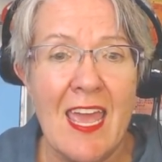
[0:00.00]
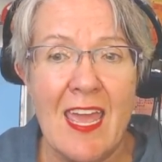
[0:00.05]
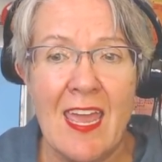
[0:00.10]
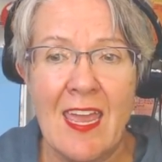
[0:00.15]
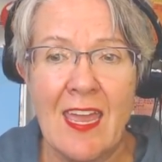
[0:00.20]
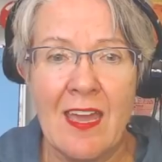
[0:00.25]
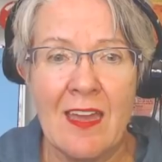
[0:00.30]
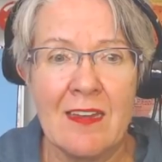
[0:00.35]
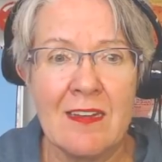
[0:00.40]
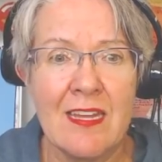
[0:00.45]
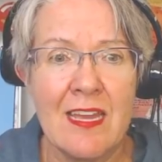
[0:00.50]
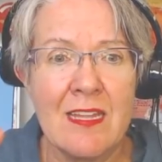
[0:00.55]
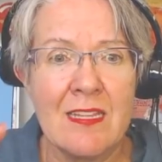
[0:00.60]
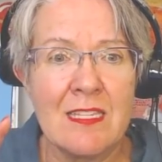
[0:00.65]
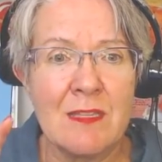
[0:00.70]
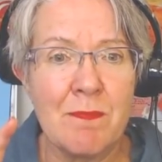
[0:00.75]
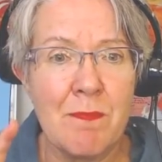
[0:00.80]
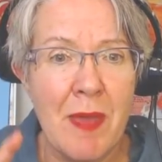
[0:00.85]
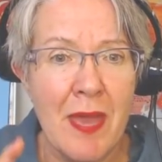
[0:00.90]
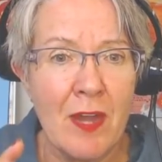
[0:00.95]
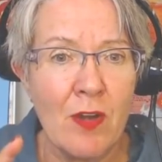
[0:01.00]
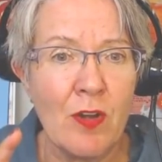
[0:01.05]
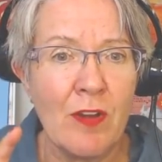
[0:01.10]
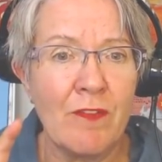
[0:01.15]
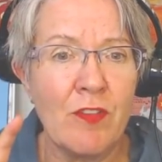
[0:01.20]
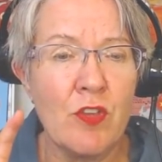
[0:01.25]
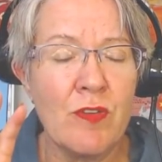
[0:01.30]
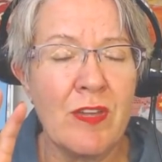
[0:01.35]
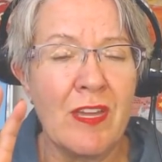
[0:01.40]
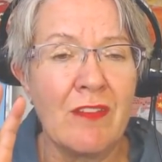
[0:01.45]
And it's better
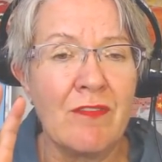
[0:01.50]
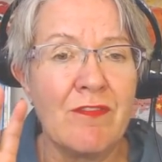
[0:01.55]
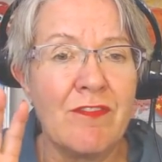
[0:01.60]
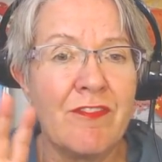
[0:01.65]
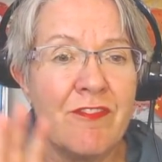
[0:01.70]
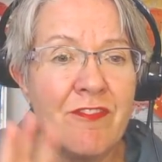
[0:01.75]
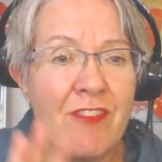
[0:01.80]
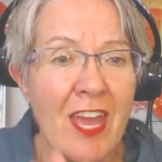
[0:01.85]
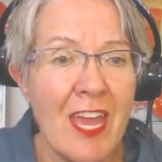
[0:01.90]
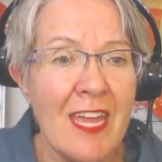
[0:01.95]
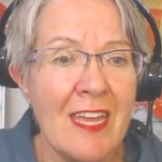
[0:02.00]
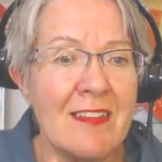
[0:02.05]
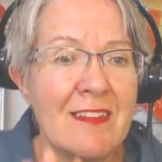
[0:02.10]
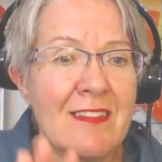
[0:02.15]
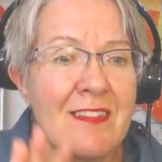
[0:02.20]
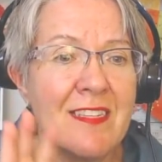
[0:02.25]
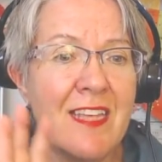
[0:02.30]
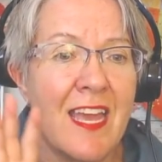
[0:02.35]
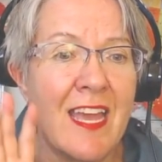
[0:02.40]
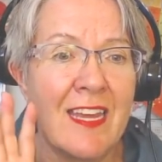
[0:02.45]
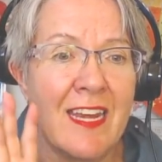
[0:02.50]
if you can face